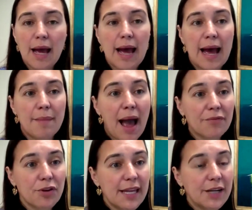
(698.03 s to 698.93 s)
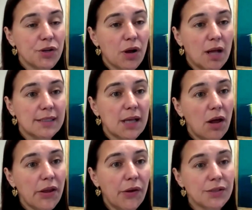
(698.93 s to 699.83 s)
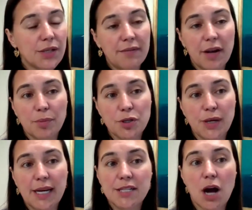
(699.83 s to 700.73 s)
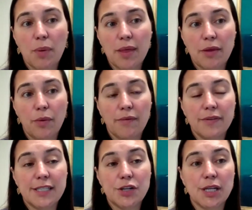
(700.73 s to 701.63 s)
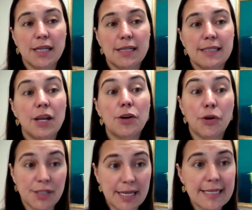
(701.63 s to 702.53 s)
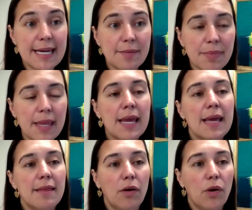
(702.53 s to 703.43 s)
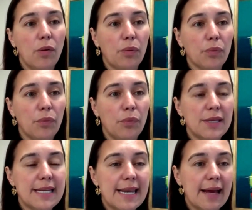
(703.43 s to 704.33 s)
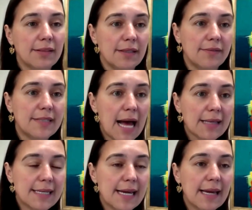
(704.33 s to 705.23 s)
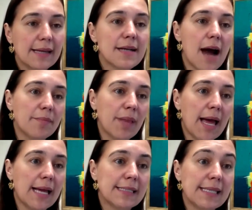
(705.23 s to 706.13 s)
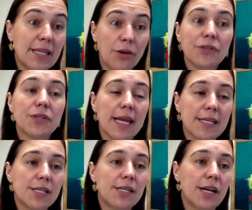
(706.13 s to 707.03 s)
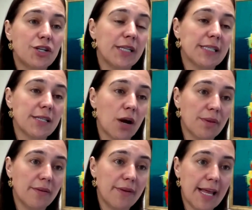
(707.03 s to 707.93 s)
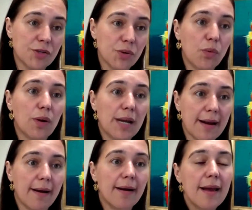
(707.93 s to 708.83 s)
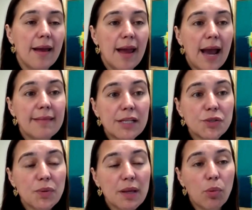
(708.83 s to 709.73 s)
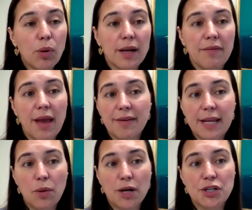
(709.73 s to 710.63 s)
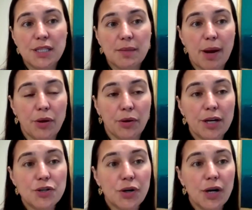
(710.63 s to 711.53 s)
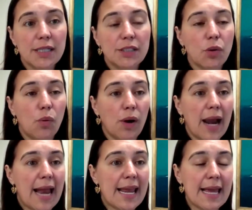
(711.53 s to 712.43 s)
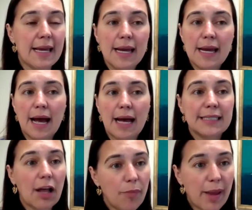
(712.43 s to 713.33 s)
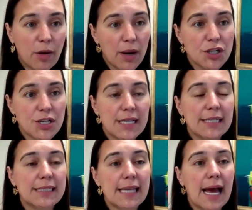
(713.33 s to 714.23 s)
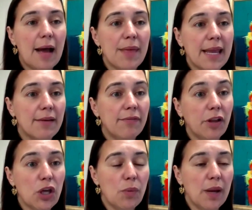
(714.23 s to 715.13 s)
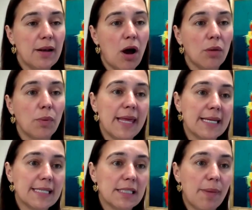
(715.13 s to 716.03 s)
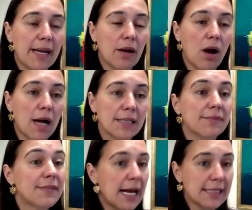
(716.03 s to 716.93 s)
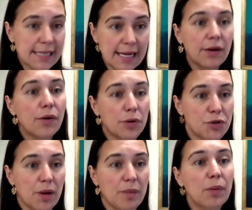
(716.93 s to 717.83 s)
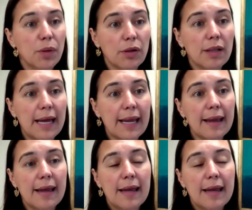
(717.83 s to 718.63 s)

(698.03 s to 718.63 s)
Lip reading: After the initial consult, you'll also have an opportunity to talk with your physician's nursing team. They'll go through the details of testing, timelines, and we also get a chance to talk with a financial coordinator. And that's really important. If you have any questions about your insurance or any self-pay questions, they can fill you in on what the anticipated cost of testing or treatment would look like.